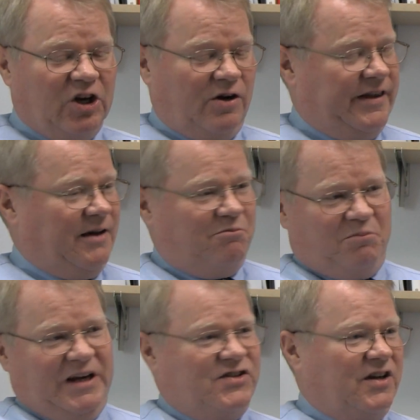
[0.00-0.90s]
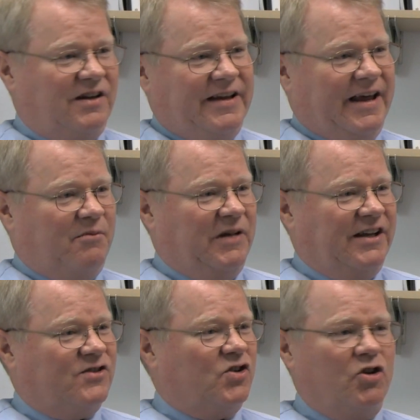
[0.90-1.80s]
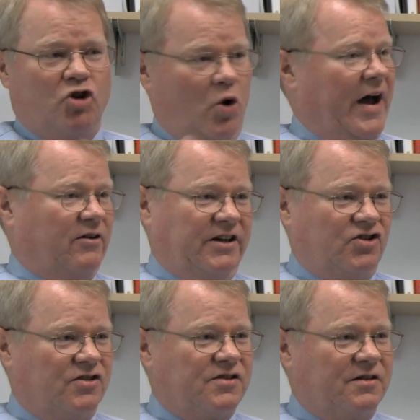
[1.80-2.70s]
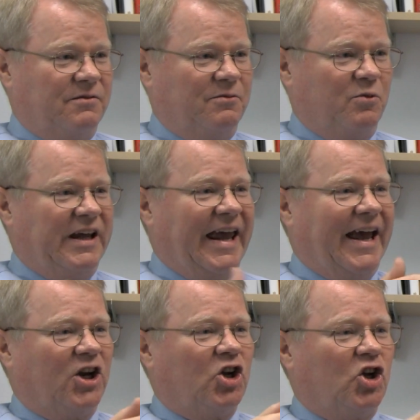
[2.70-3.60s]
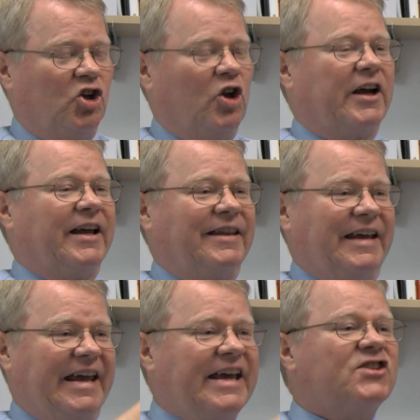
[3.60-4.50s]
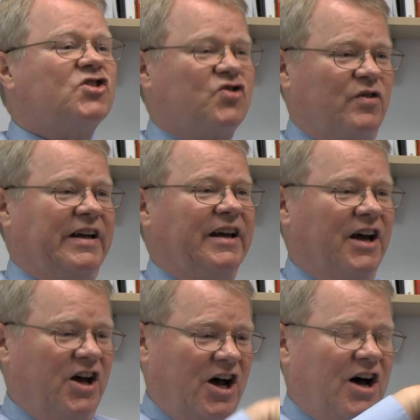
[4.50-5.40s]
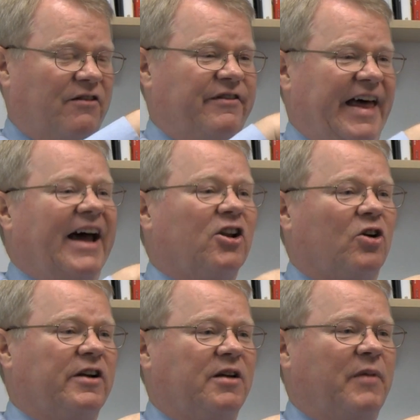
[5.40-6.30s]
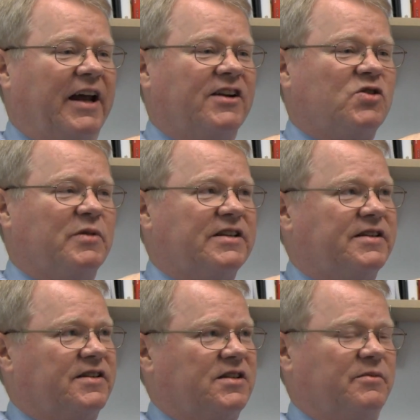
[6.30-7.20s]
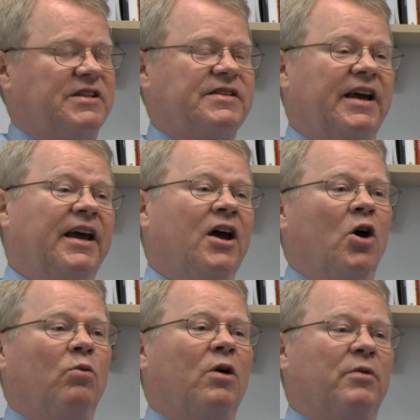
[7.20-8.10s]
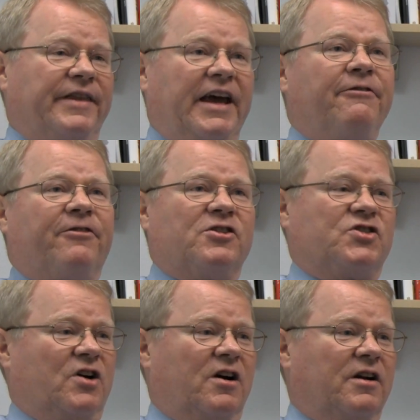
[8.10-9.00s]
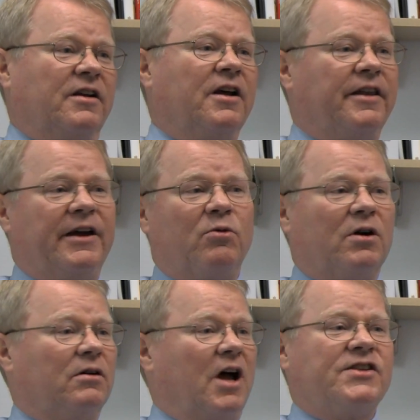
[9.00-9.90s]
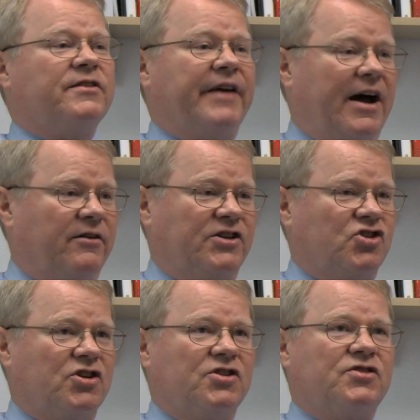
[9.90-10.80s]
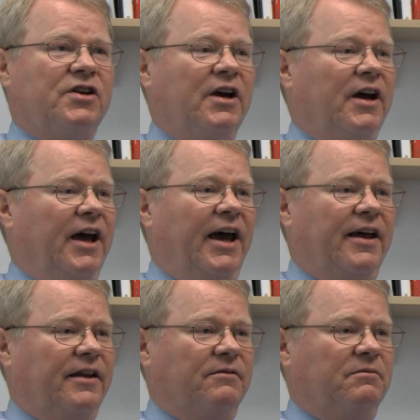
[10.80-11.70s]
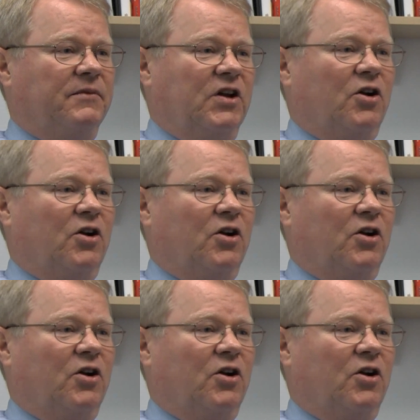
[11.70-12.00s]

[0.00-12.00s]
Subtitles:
That basically that means no outages. We can't look at the history of that learning management system and say, well, when they first started, there were lots of outages and,